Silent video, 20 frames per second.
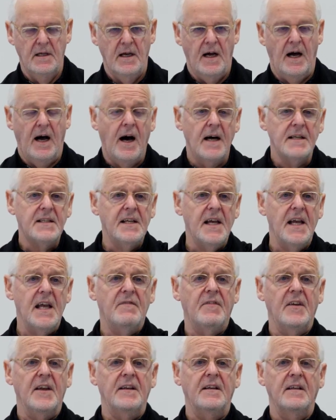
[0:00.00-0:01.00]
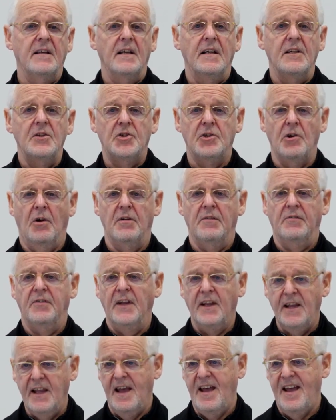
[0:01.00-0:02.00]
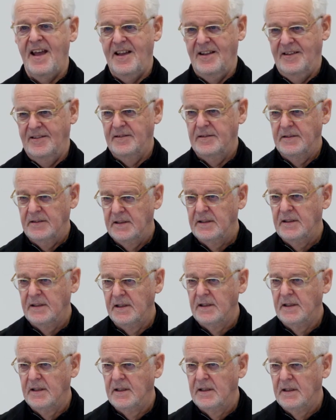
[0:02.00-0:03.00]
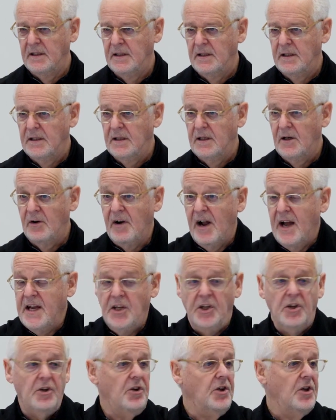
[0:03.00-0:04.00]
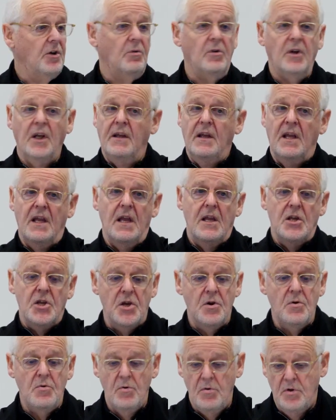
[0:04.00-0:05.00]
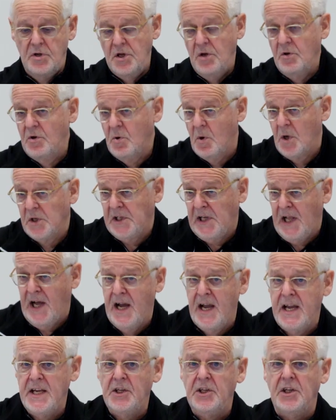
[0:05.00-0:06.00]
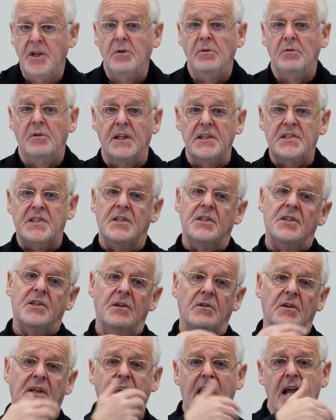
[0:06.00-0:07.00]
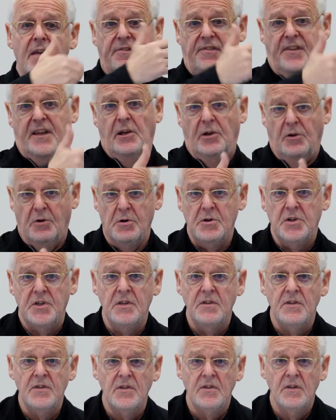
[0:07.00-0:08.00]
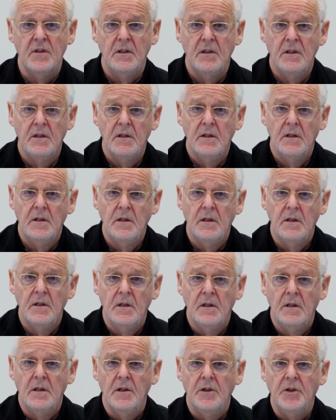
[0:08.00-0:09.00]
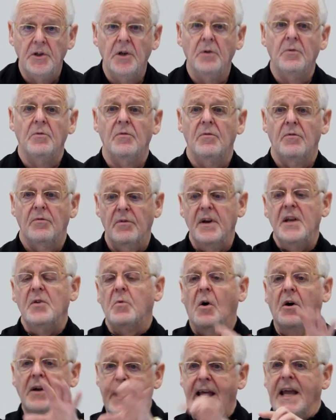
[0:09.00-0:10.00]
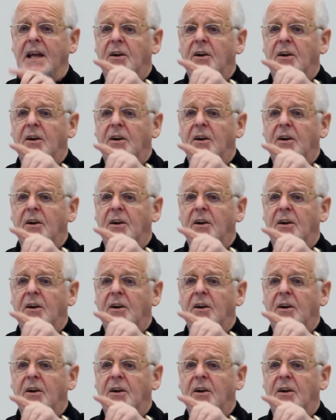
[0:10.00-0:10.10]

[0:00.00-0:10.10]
Are David and Jonathan gay? All right, you go online, you listen to gay theologians, you read what gay